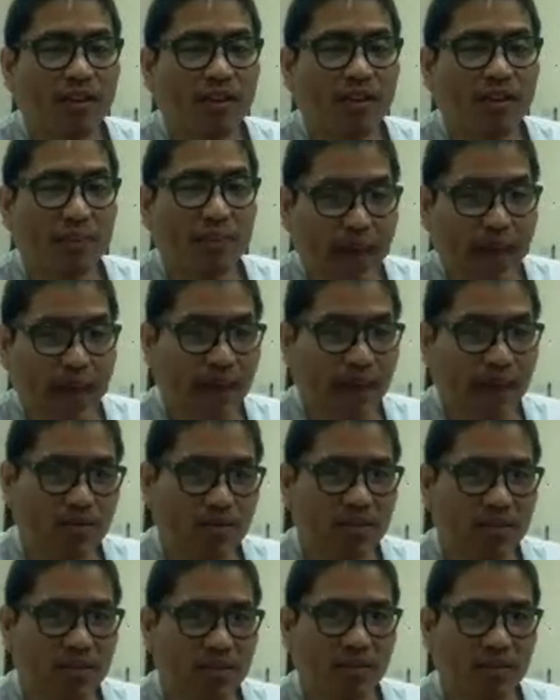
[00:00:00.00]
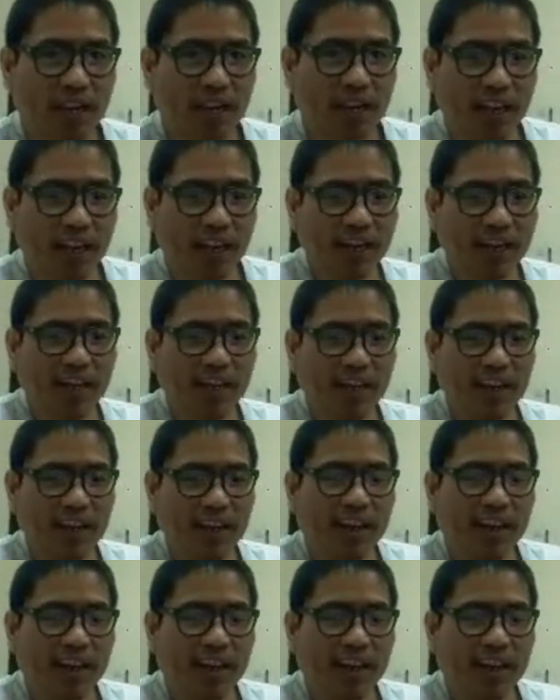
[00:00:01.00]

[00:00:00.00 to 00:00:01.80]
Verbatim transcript: compounds, okay?